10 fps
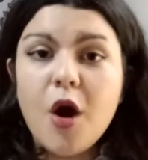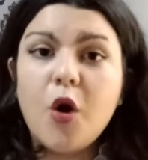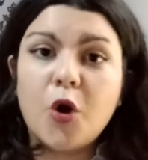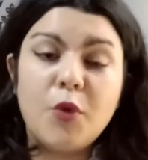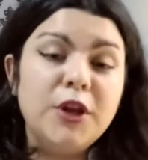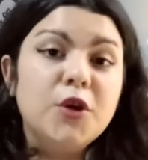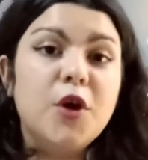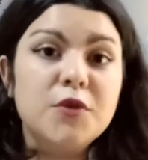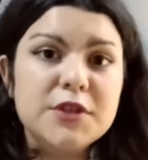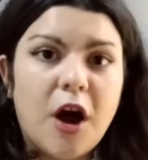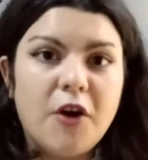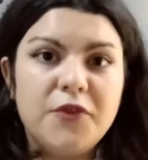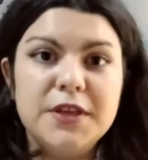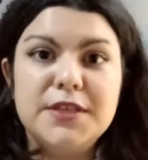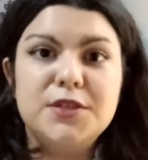or when you go to
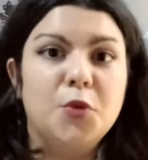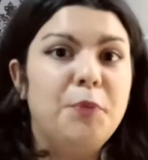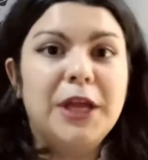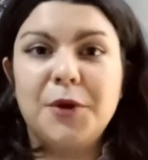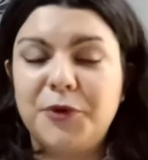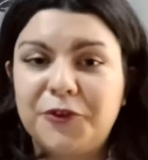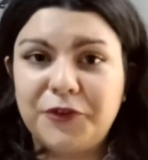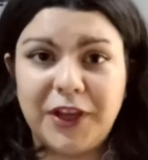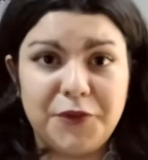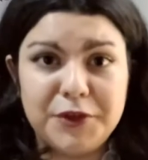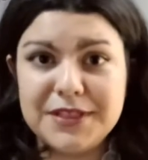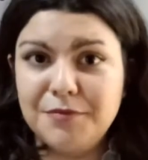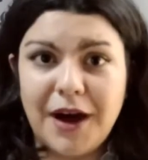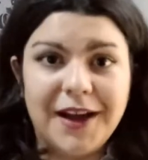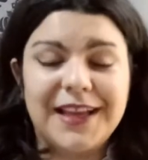office, you pick up your favorite
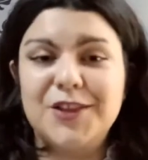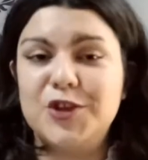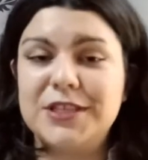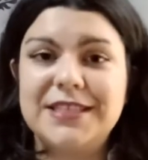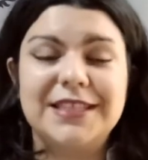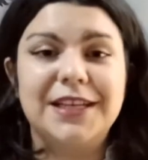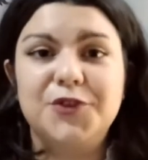mug and just